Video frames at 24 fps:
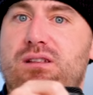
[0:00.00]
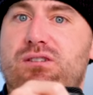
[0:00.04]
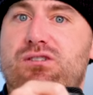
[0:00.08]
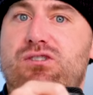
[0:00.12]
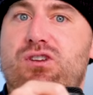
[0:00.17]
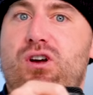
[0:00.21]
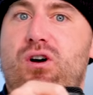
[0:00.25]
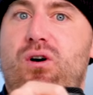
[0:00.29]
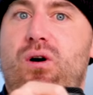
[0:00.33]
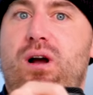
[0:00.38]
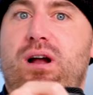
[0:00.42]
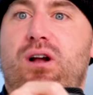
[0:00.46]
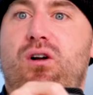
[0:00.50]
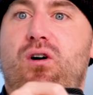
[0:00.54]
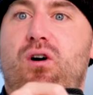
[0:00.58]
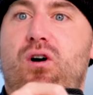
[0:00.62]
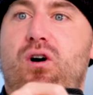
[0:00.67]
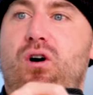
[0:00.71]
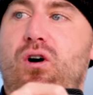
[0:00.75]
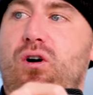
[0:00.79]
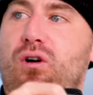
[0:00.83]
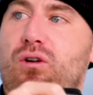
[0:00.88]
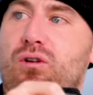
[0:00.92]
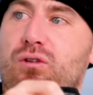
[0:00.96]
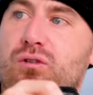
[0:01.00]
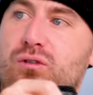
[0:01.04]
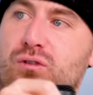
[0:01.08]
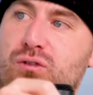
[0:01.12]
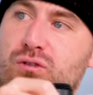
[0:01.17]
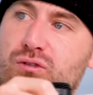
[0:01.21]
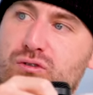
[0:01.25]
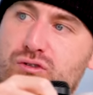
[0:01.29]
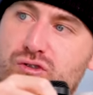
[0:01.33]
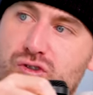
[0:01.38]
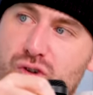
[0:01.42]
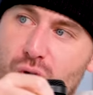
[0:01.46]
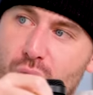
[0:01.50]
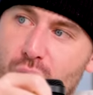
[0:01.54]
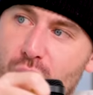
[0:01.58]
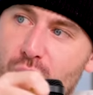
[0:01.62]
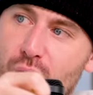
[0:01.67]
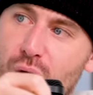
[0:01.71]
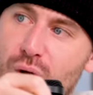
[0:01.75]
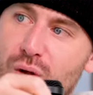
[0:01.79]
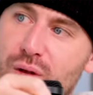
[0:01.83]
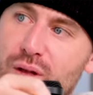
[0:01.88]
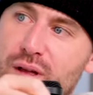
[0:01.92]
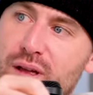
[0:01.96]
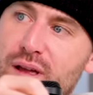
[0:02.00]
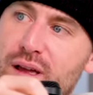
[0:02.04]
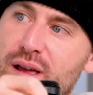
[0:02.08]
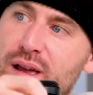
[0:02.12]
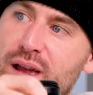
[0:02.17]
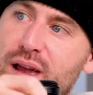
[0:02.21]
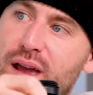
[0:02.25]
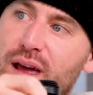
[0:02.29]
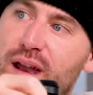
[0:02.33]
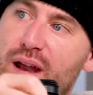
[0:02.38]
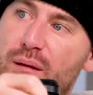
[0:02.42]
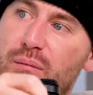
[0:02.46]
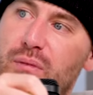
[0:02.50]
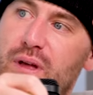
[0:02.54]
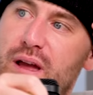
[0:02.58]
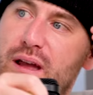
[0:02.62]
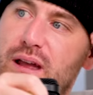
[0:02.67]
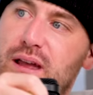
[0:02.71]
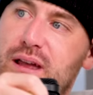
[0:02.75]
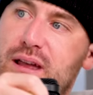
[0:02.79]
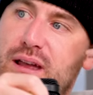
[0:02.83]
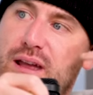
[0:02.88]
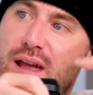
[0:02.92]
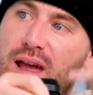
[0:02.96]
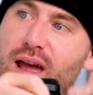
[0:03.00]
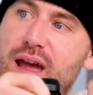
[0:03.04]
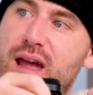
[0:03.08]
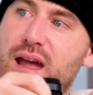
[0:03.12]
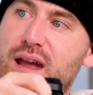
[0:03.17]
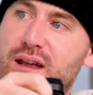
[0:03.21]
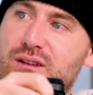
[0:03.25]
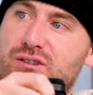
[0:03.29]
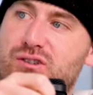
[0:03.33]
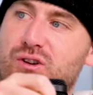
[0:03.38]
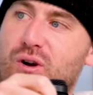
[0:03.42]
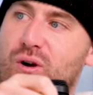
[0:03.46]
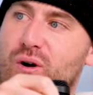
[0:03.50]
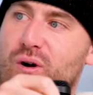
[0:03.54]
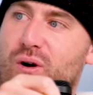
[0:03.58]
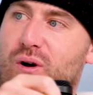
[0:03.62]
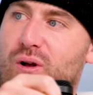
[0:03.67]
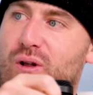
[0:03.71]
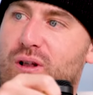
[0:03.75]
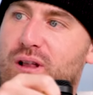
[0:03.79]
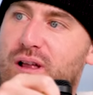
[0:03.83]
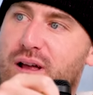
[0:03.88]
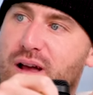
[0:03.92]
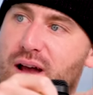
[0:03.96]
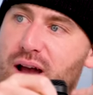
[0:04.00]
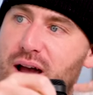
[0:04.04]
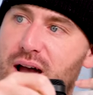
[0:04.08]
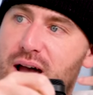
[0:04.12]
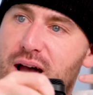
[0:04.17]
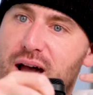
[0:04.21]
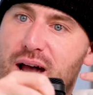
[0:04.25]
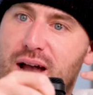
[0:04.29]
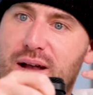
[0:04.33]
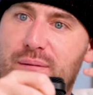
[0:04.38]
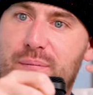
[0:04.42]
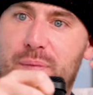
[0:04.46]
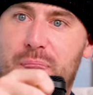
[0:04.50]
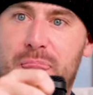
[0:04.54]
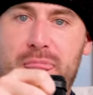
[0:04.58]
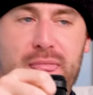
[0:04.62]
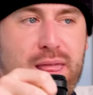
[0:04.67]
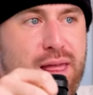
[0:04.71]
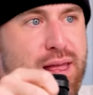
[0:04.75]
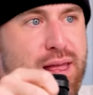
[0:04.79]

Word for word: And so I call Joel, and I'm like, hey, Joel, uh,